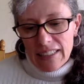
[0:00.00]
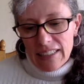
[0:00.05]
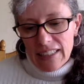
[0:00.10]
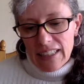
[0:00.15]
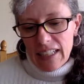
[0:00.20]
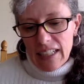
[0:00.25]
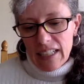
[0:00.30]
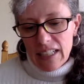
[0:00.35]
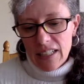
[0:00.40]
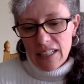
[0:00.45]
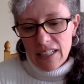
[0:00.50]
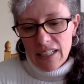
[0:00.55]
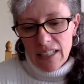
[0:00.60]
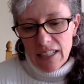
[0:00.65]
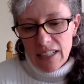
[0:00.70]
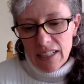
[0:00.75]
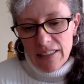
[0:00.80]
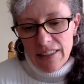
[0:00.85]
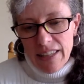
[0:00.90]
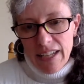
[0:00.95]
And
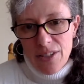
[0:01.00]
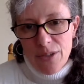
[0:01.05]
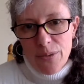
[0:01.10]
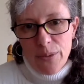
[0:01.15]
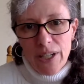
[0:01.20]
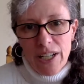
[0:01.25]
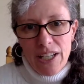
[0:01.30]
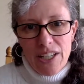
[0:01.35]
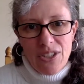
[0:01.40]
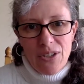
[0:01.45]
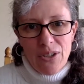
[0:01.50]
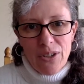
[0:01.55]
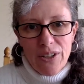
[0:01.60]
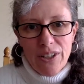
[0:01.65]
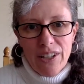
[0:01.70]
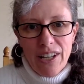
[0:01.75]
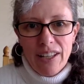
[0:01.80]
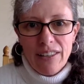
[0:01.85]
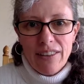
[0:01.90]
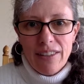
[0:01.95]
that's when I started
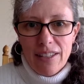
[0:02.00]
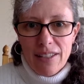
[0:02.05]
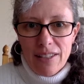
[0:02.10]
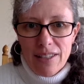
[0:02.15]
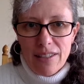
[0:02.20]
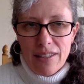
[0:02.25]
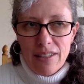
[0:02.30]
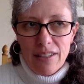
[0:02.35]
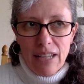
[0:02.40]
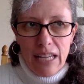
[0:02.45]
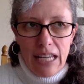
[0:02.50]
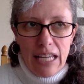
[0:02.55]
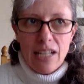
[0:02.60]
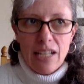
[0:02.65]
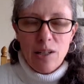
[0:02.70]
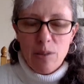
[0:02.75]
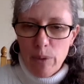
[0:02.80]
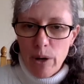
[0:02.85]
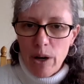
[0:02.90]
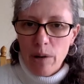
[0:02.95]
on this
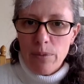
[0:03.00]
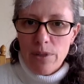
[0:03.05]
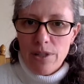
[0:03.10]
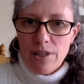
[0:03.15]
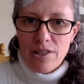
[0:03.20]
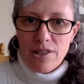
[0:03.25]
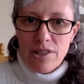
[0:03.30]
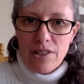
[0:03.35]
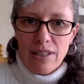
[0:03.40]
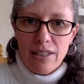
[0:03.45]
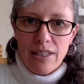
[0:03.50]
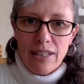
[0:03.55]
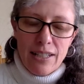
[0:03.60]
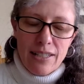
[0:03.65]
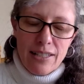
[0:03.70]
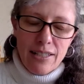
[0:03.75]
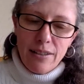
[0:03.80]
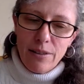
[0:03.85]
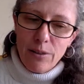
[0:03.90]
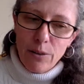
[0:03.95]
and proposition. And I
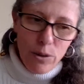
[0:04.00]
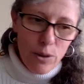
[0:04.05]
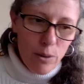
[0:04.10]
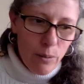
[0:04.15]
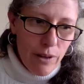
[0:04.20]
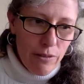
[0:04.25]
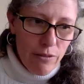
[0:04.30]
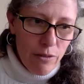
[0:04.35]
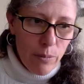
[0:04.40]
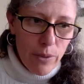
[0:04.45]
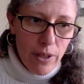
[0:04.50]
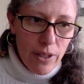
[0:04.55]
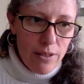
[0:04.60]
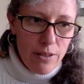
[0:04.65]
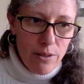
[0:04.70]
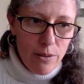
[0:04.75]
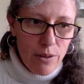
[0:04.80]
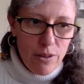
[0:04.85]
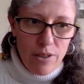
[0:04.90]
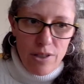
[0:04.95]
said, the only way for me to
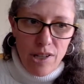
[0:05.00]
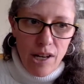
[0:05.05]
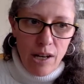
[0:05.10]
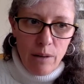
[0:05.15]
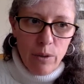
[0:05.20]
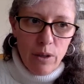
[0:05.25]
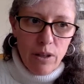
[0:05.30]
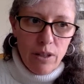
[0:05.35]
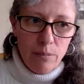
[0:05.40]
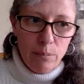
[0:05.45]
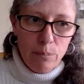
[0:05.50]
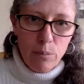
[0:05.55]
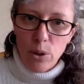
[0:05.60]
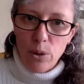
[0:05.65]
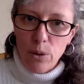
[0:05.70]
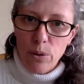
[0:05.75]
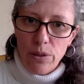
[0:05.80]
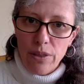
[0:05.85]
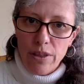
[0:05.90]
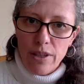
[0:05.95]
do a good job at
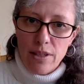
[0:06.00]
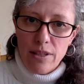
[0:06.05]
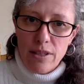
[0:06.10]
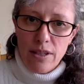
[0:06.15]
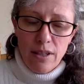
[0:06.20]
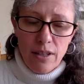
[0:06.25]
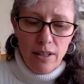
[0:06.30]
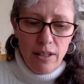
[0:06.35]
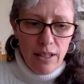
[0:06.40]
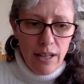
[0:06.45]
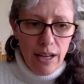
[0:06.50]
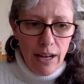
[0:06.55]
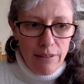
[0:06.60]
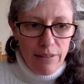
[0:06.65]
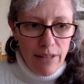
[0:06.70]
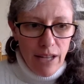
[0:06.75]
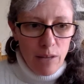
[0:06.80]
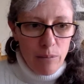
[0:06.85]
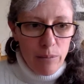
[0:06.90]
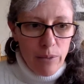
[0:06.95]
both is I've
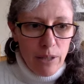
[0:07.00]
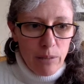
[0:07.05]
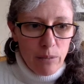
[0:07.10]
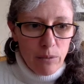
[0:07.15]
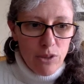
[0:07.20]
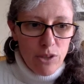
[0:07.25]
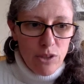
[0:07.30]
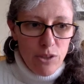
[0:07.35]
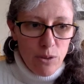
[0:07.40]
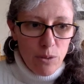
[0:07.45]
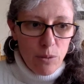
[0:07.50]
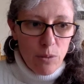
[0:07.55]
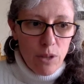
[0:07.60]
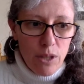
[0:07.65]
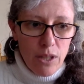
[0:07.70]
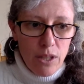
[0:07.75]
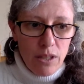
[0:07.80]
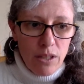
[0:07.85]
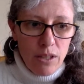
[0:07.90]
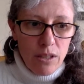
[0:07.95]
got to be able to do
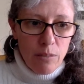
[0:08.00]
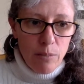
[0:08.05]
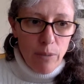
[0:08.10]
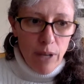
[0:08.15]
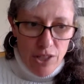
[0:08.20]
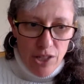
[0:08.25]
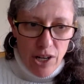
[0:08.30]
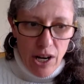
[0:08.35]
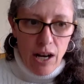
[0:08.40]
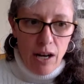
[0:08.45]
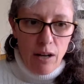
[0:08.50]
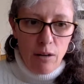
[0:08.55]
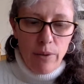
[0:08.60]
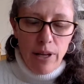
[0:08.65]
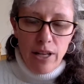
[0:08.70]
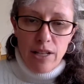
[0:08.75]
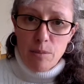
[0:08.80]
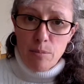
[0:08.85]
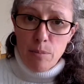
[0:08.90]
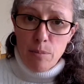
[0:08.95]
my job
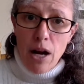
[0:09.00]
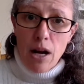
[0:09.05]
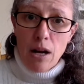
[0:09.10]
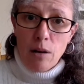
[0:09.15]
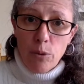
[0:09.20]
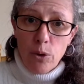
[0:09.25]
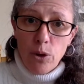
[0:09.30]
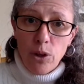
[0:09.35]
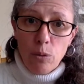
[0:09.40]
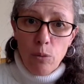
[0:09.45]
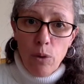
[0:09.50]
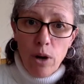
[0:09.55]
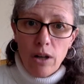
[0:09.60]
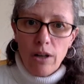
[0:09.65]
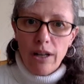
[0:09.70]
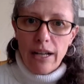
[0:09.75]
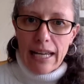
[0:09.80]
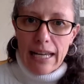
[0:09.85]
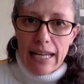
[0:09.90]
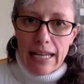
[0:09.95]
as a mom really
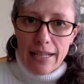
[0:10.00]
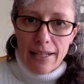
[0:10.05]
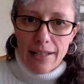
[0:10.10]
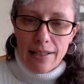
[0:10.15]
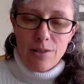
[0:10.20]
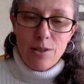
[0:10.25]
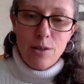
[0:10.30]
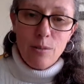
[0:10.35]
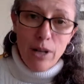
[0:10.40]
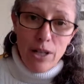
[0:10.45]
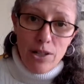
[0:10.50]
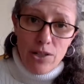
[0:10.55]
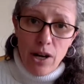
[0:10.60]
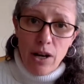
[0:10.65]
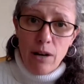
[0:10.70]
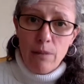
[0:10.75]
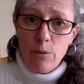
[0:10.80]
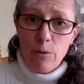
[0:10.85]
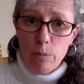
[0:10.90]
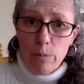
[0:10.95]
well and do my
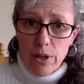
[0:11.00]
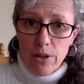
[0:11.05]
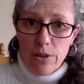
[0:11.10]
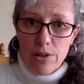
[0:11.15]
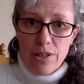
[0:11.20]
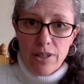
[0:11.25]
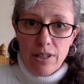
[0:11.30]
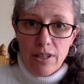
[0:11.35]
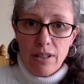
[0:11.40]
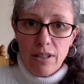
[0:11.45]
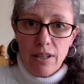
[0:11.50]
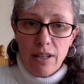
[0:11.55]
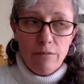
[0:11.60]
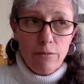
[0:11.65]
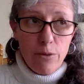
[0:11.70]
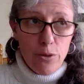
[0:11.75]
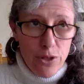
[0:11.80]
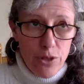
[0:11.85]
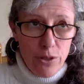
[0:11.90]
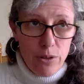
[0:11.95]
job for Pearson and
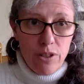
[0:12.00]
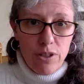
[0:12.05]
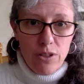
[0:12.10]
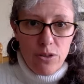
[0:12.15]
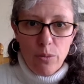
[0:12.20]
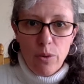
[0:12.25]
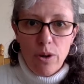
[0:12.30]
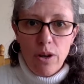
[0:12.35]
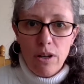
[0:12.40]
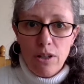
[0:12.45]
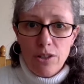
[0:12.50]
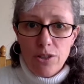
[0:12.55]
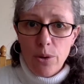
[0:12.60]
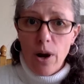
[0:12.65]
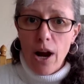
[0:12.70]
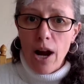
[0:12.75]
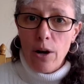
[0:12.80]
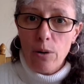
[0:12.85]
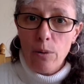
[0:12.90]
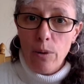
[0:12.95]
for students well. So
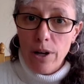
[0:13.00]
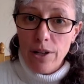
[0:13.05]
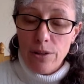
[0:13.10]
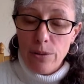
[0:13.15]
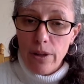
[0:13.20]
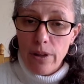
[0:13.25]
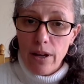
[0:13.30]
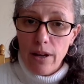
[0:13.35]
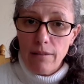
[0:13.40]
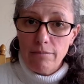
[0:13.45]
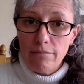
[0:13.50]
how do I do that?